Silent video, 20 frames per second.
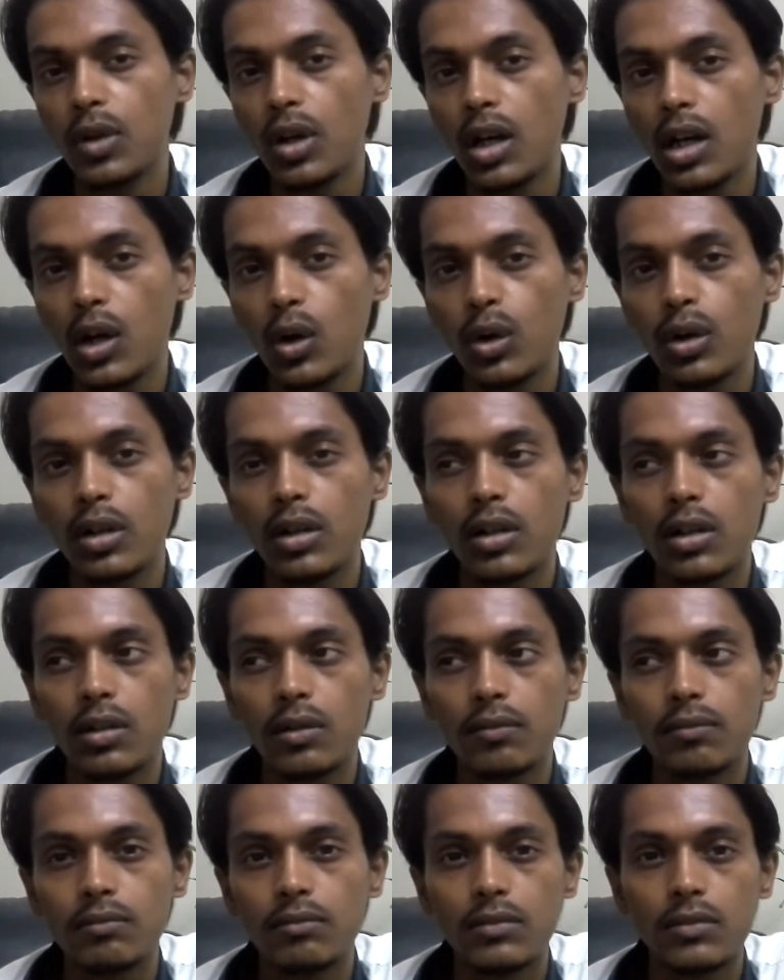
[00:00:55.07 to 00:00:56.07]
around
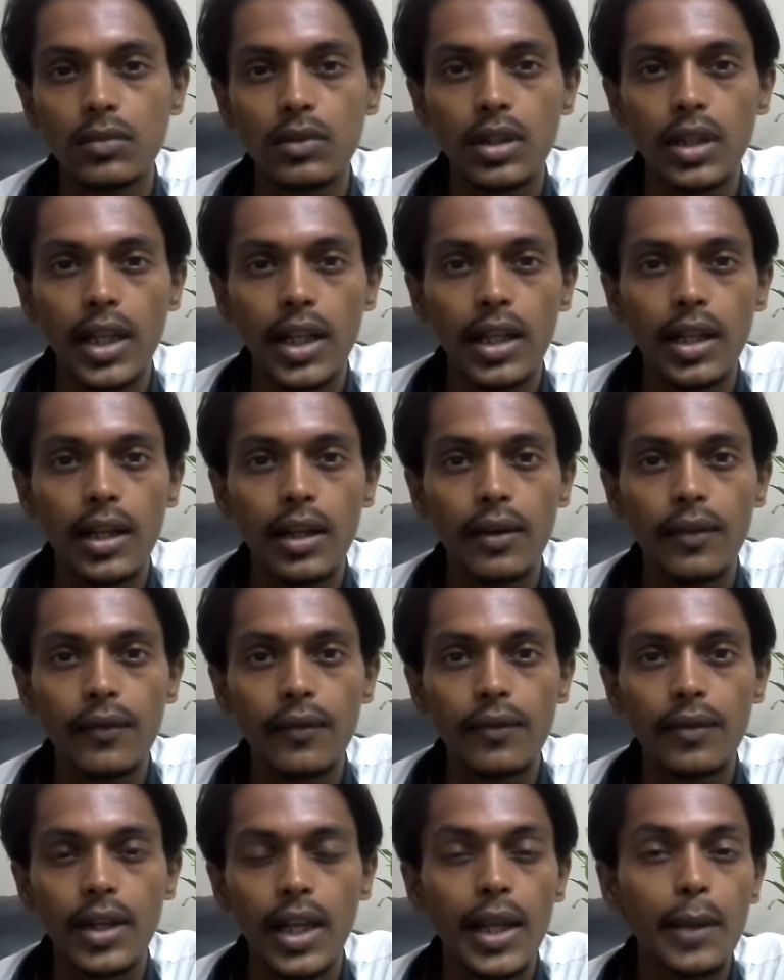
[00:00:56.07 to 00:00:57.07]

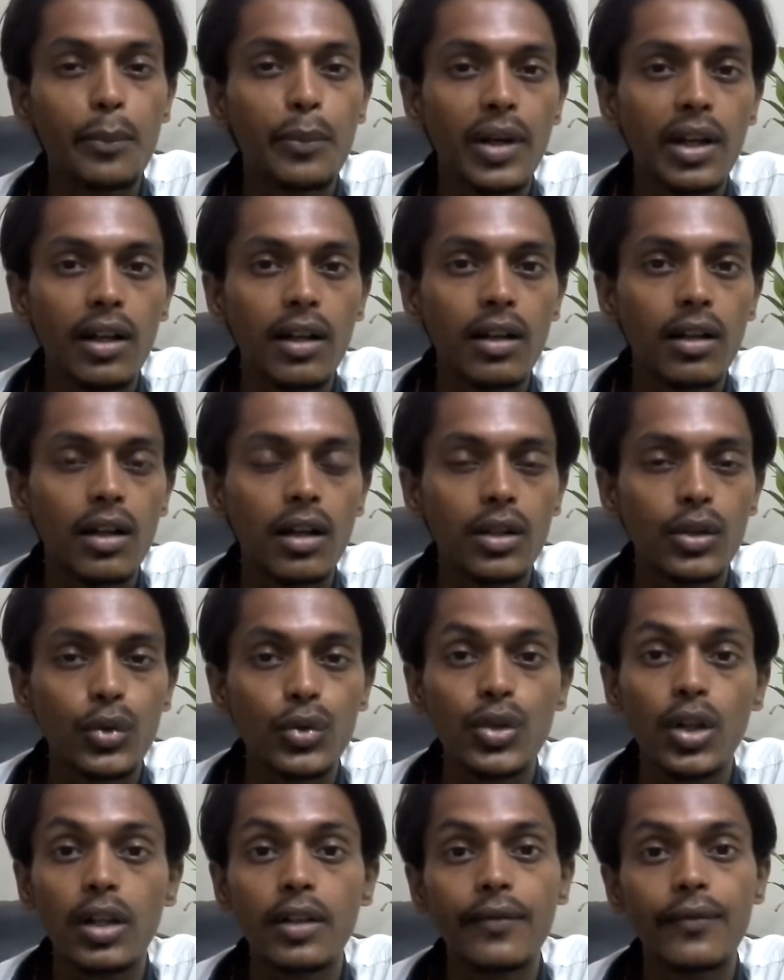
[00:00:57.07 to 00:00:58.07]
April
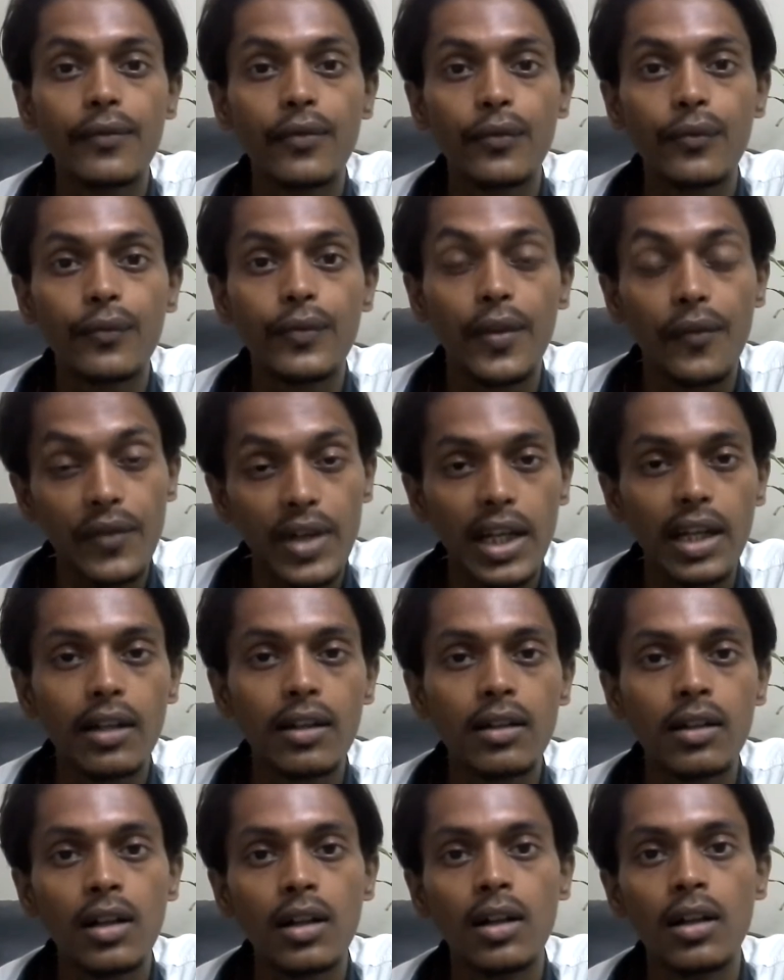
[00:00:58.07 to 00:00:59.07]

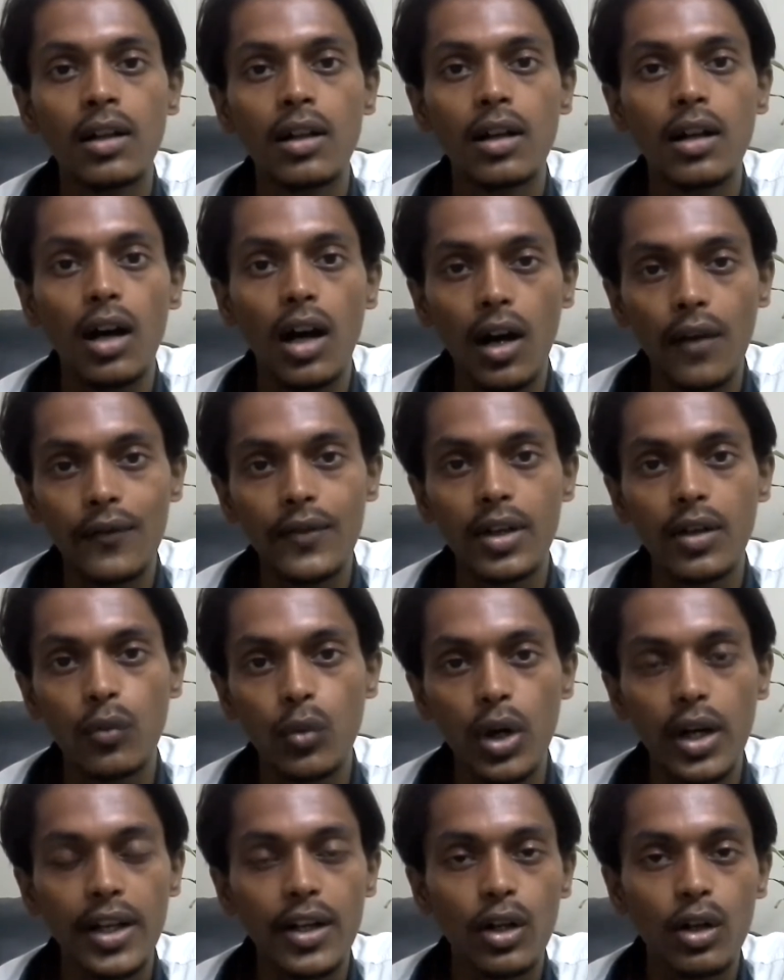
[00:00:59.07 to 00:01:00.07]
2015, after
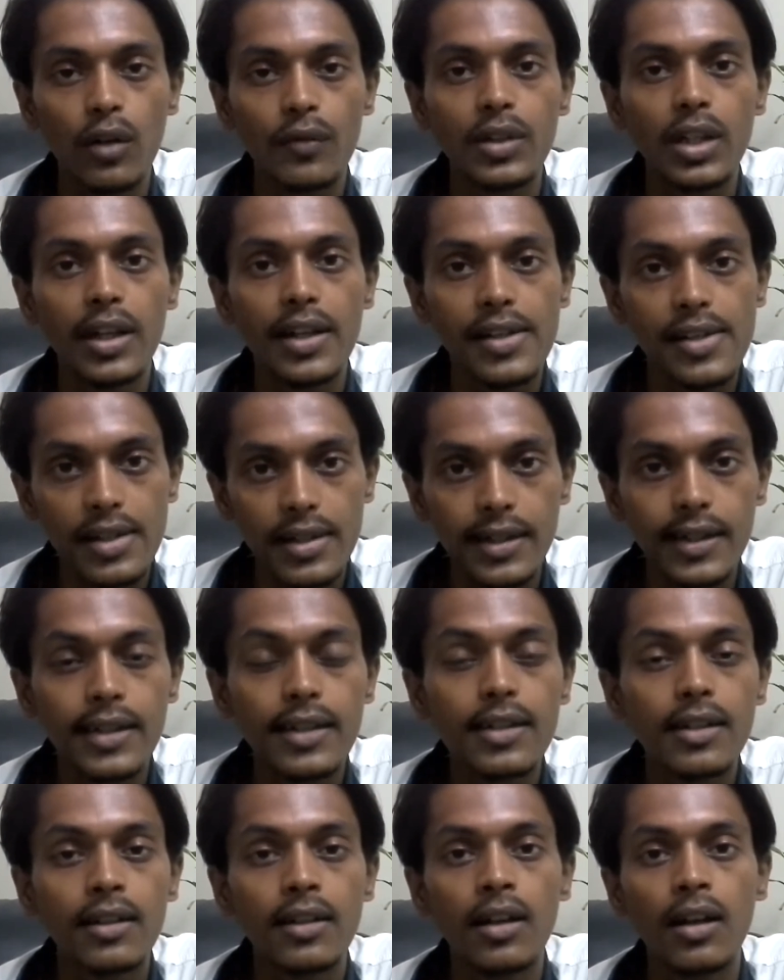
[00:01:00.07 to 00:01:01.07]
1 year of the
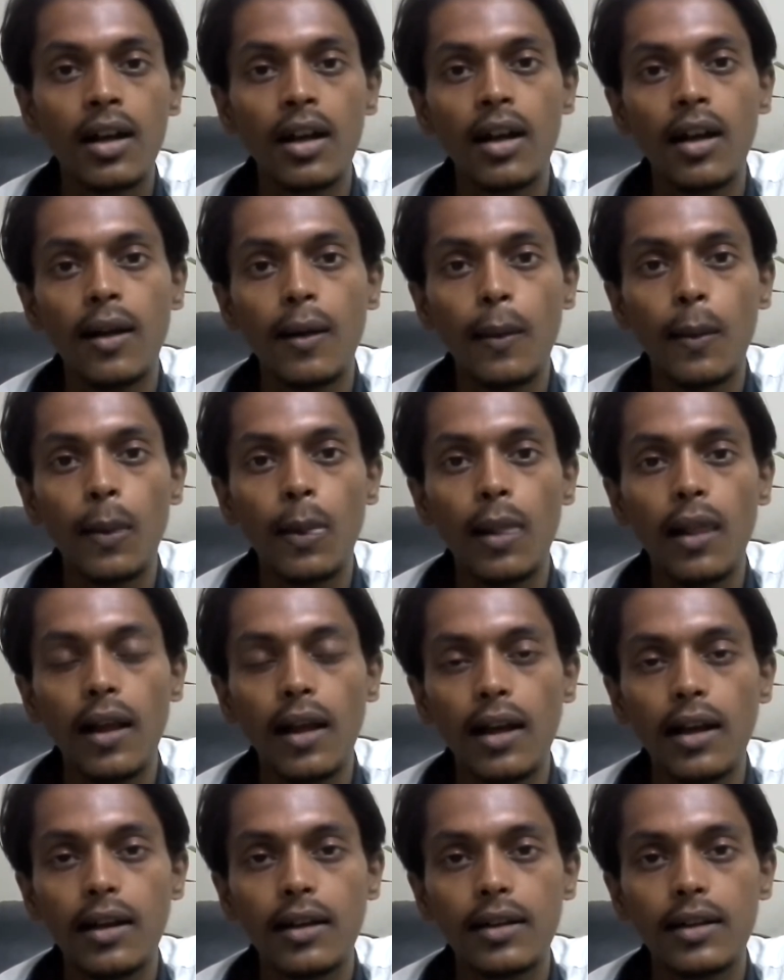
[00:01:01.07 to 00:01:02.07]
incident,
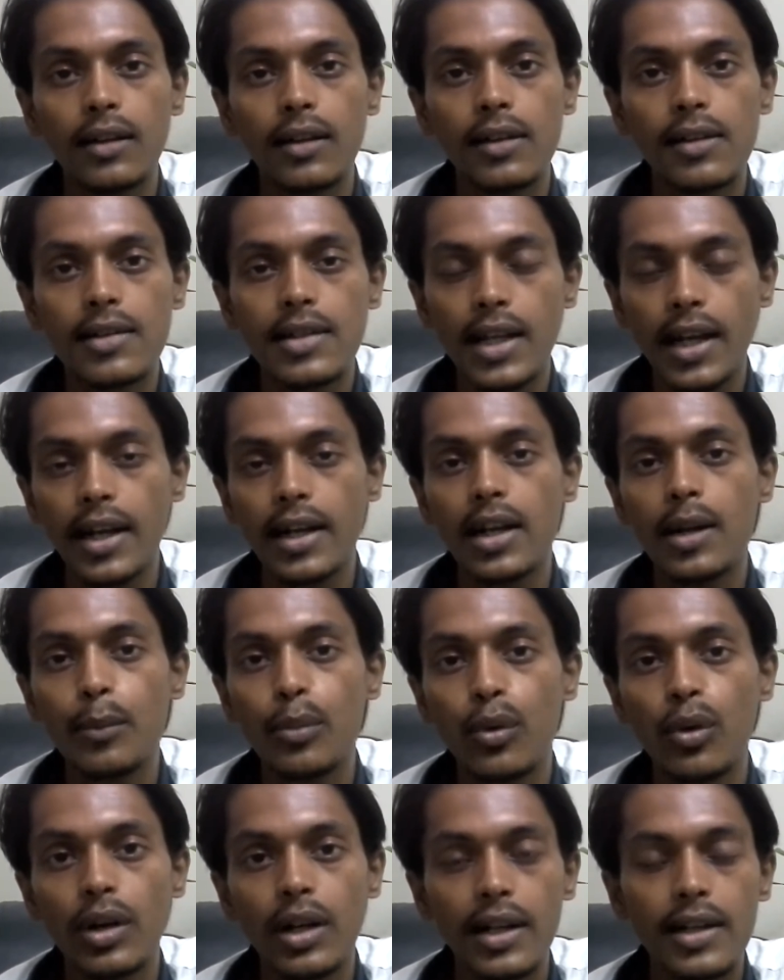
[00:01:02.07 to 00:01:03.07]
and second
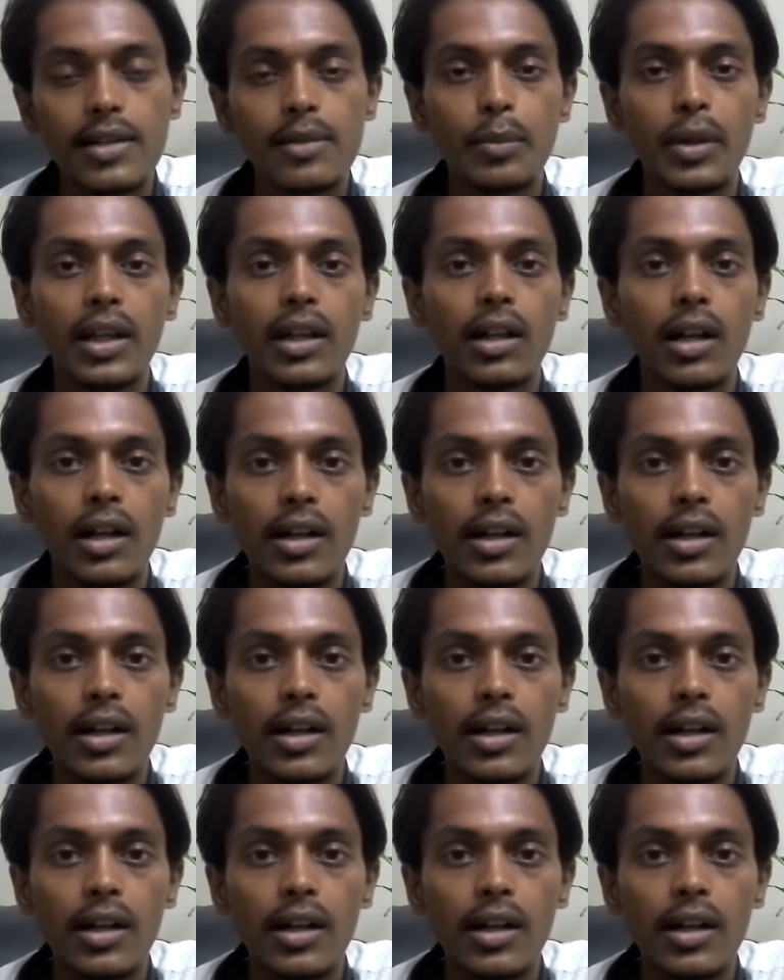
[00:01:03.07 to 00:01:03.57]
report is being